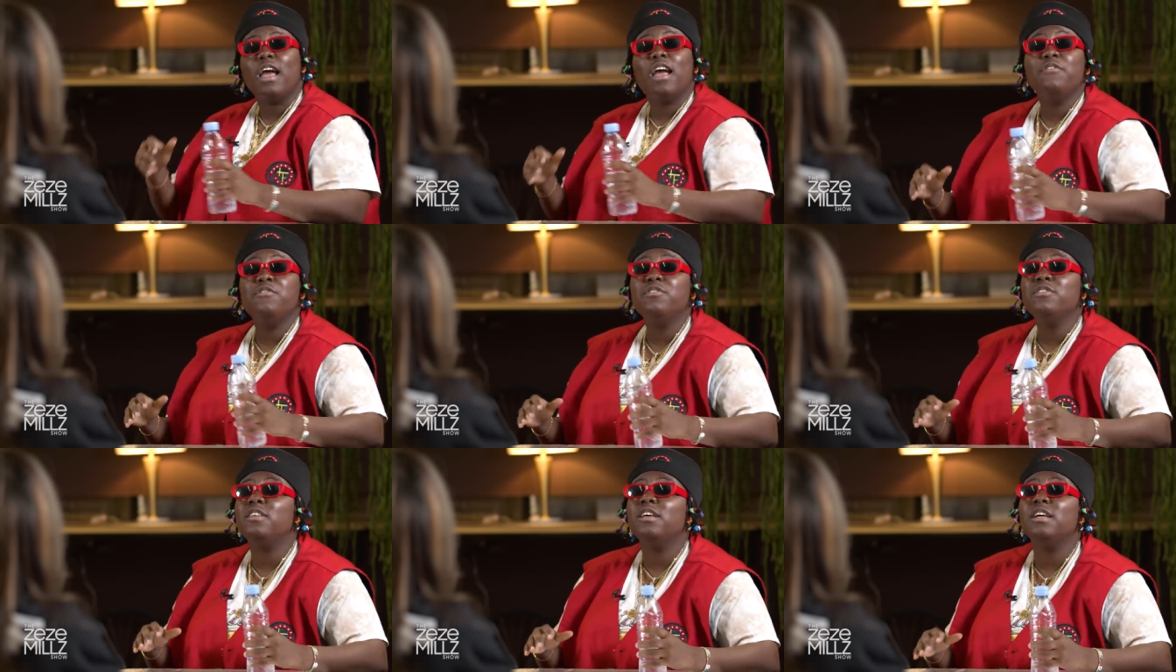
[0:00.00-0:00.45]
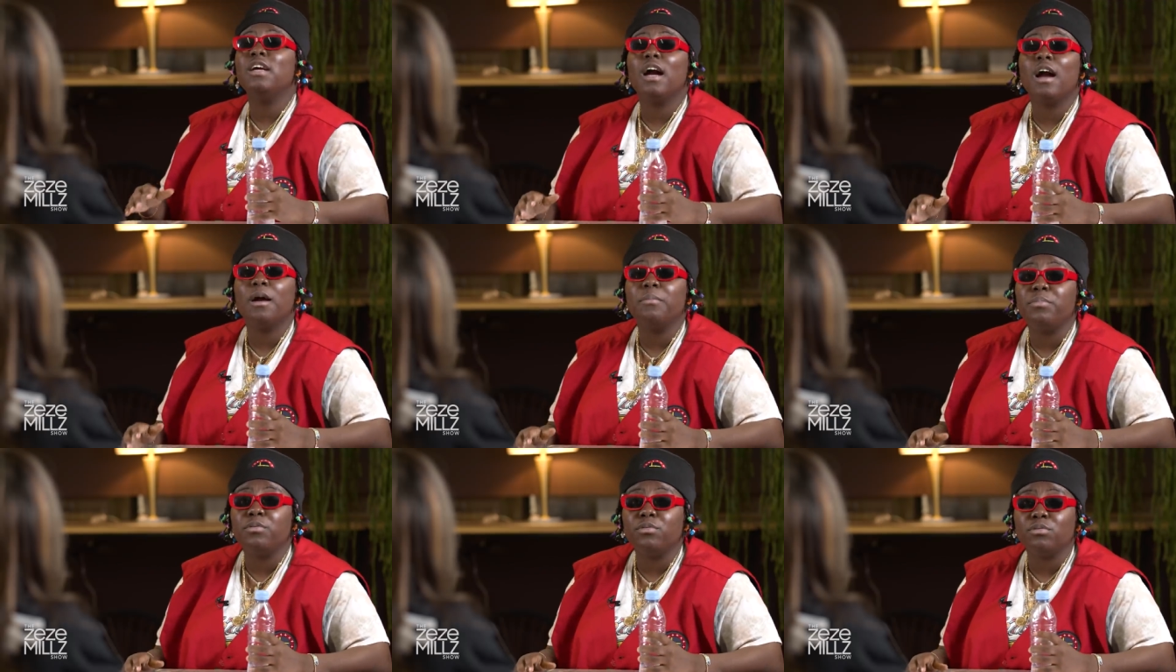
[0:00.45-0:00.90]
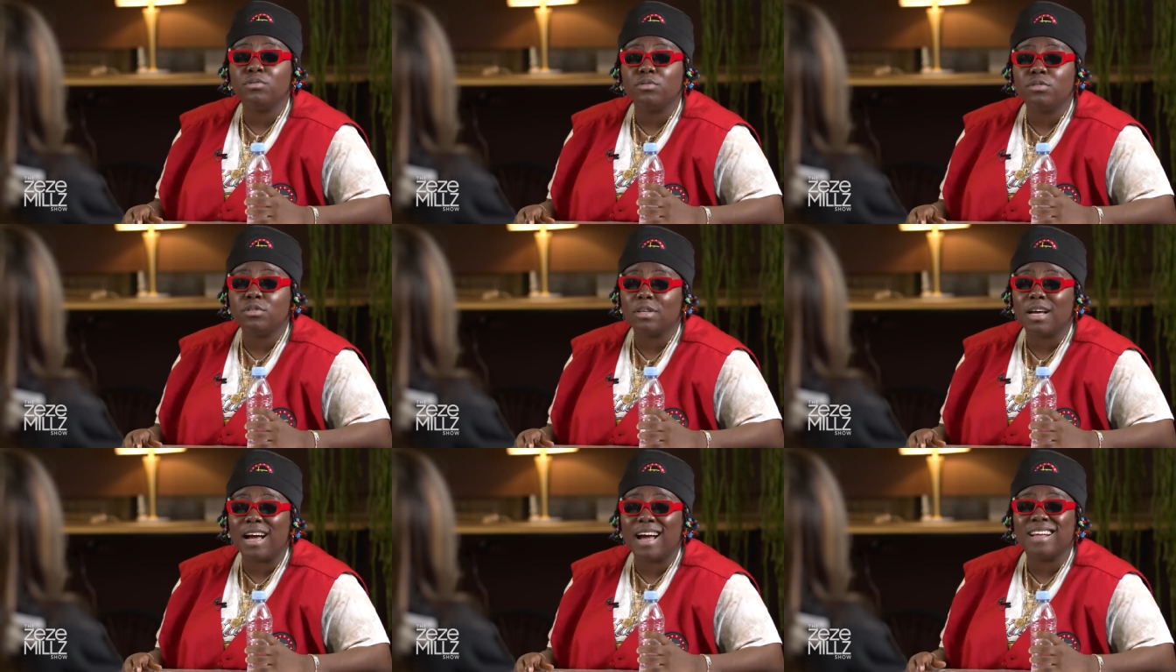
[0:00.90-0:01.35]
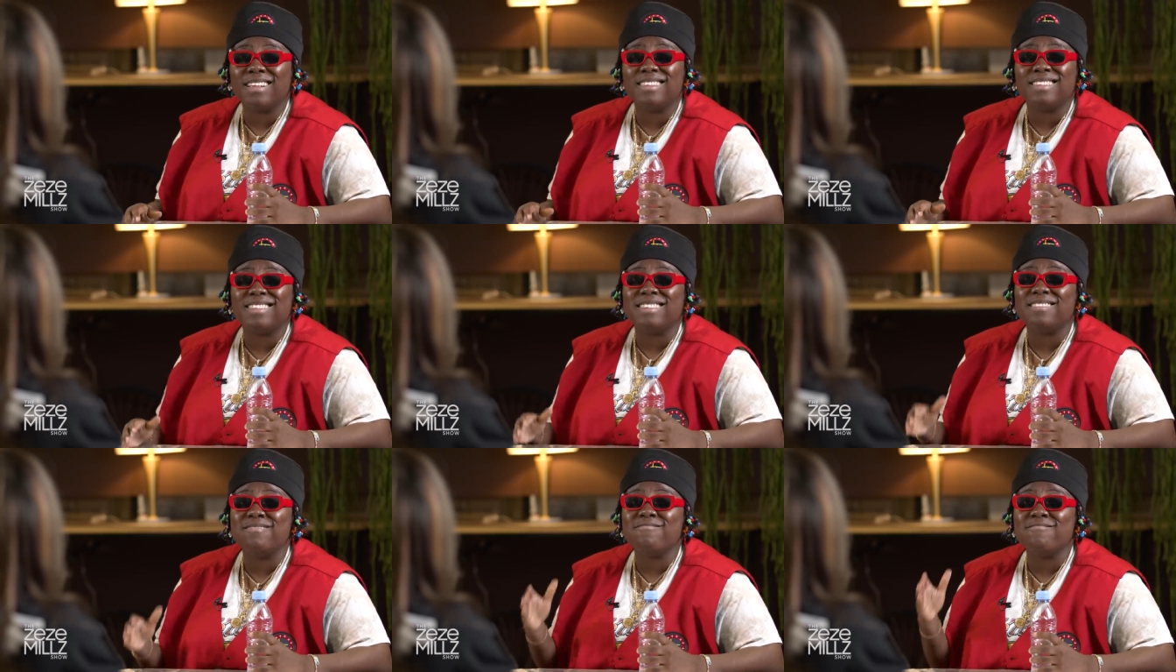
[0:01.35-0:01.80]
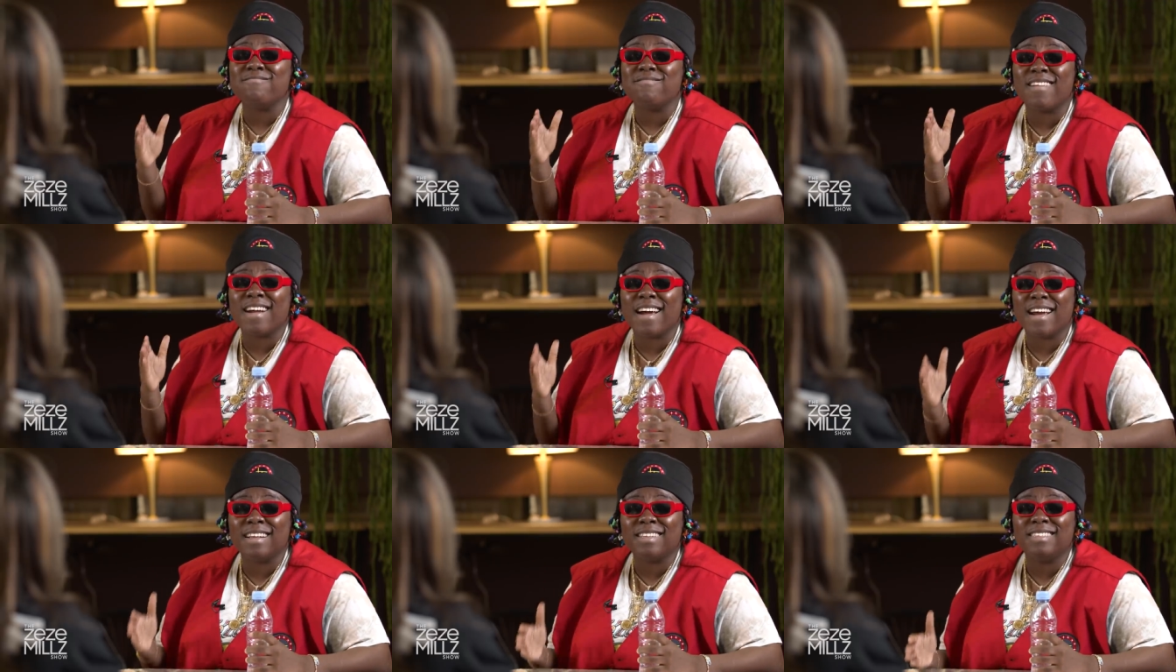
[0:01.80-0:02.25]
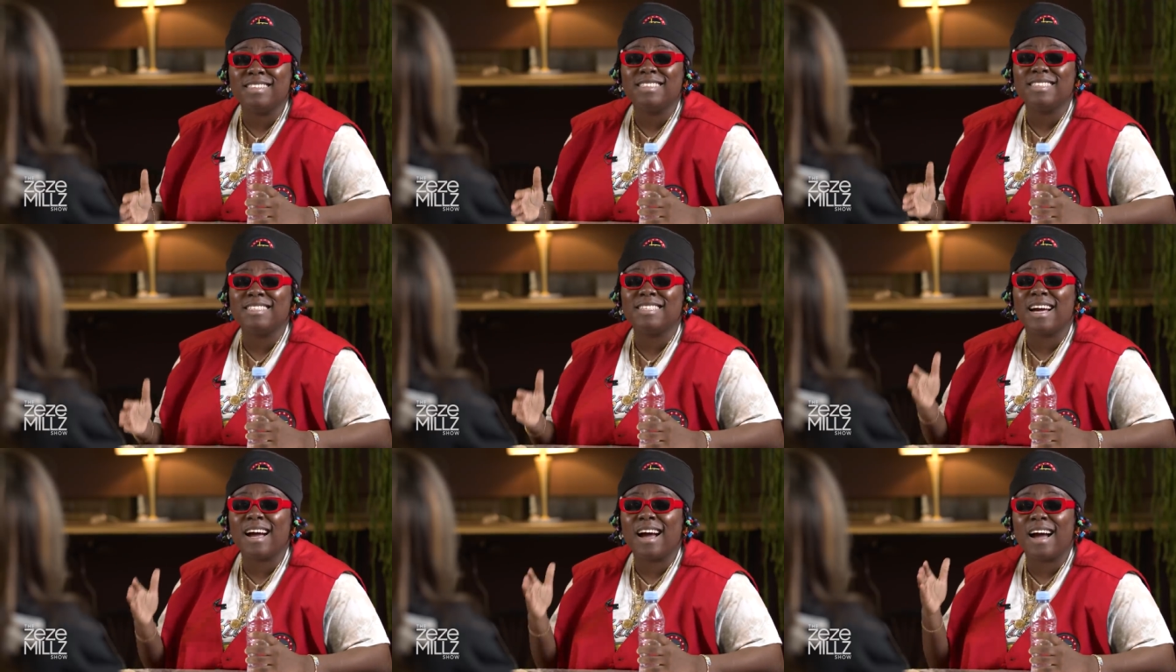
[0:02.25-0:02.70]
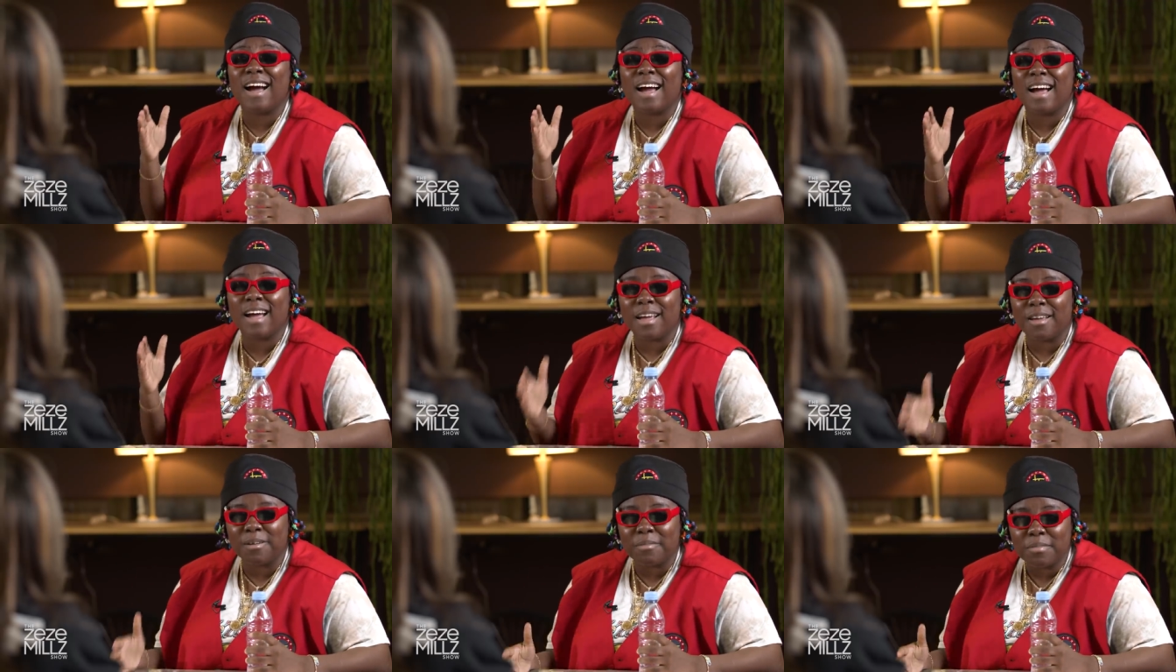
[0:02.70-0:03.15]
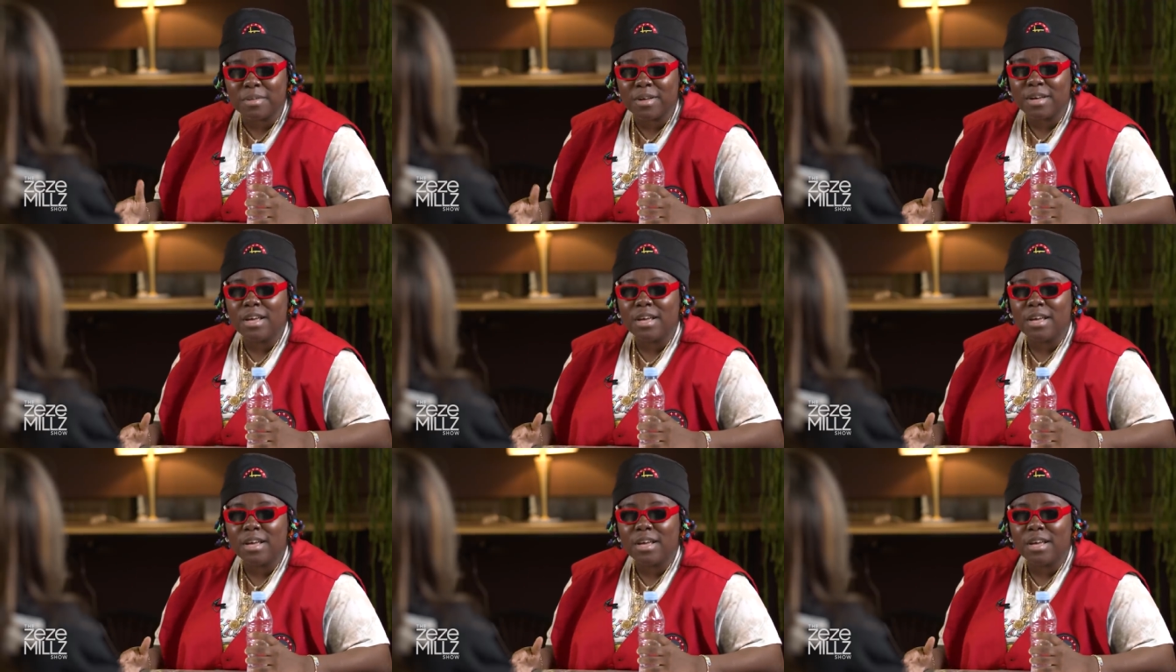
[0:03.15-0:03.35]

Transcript: Everything happens at the right time